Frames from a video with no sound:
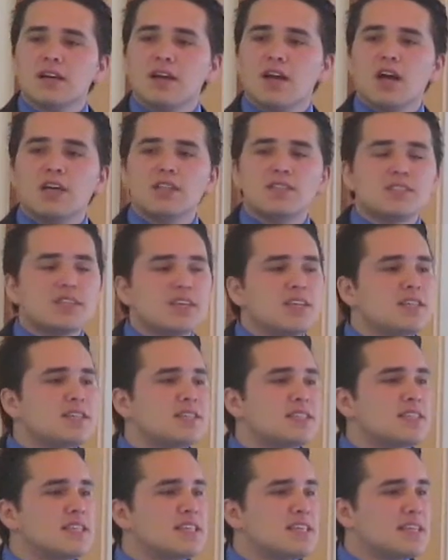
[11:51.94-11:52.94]
God
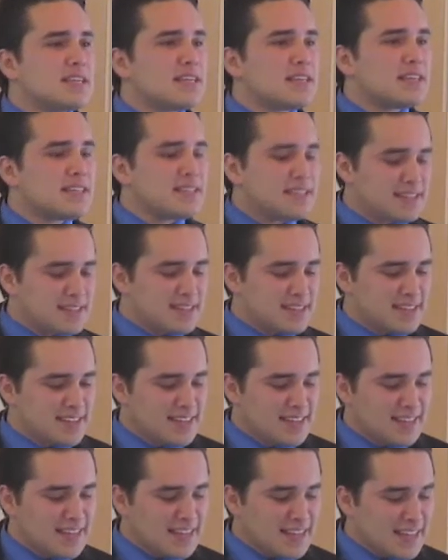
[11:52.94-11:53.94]
says
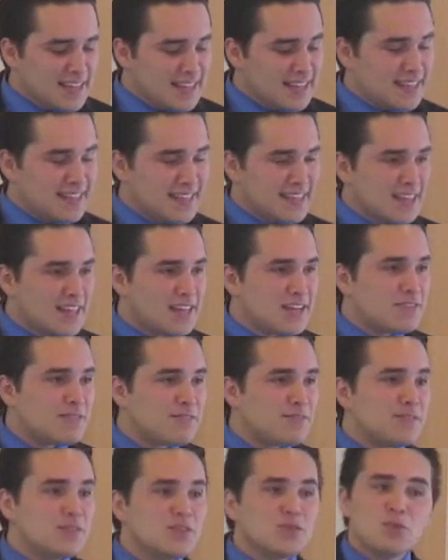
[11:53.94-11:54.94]
that if
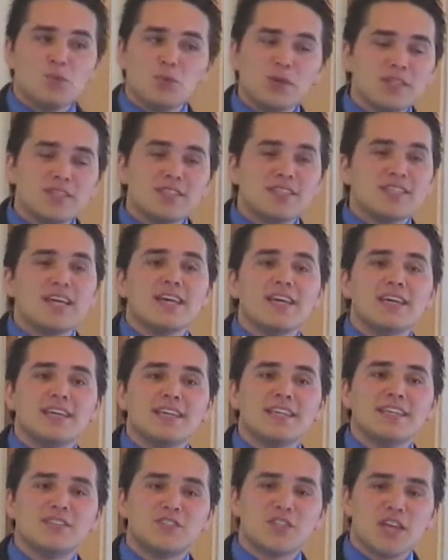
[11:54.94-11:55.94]
we
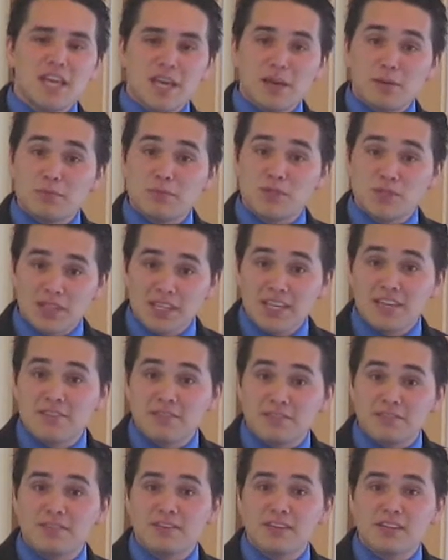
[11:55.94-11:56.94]
say to him to
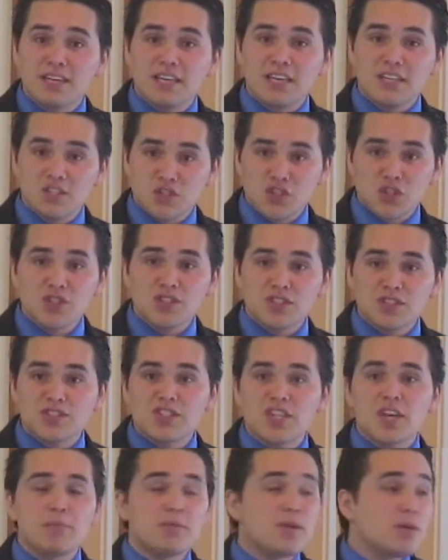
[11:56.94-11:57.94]
leave, in Jesus'
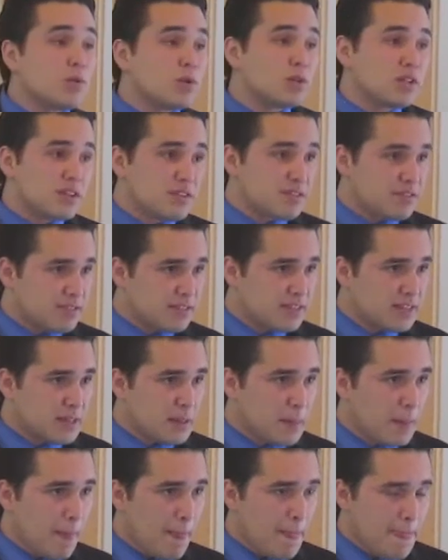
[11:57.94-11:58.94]
name, he will leave.
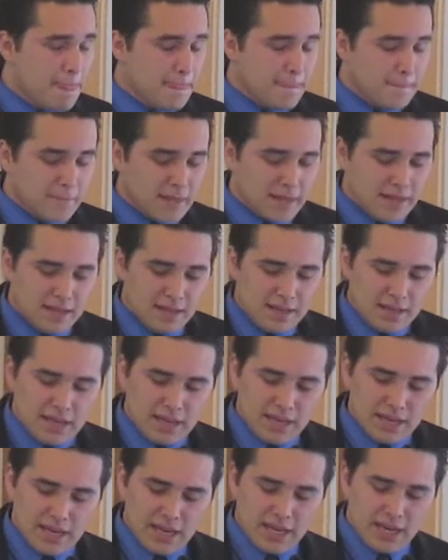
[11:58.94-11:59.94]

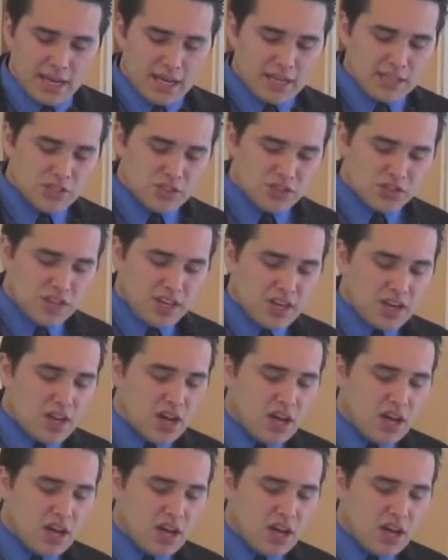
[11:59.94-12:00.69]
Amen. And I just thank